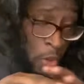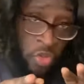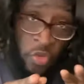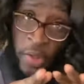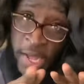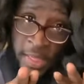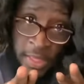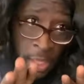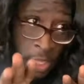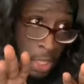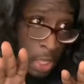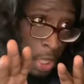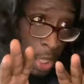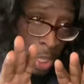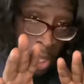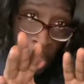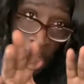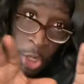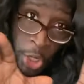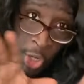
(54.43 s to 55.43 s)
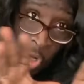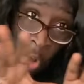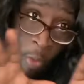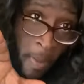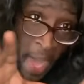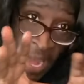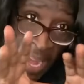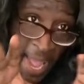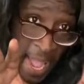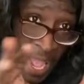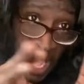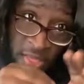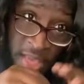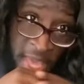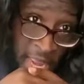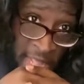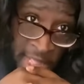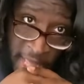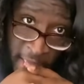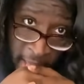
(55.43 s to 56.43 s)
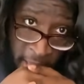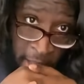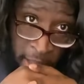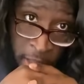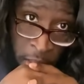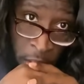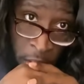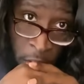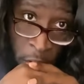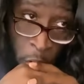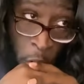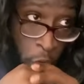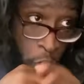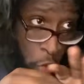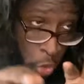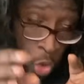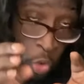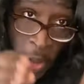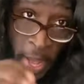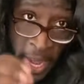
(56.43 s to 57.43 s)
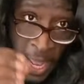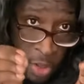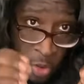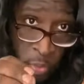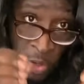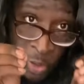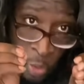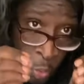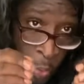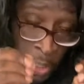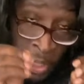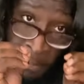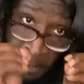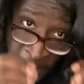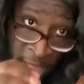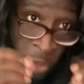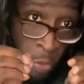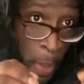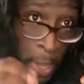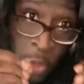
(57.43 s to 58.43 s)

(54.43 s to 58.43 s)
Tracy, nobody has anything. So you're going to have to do it the best way you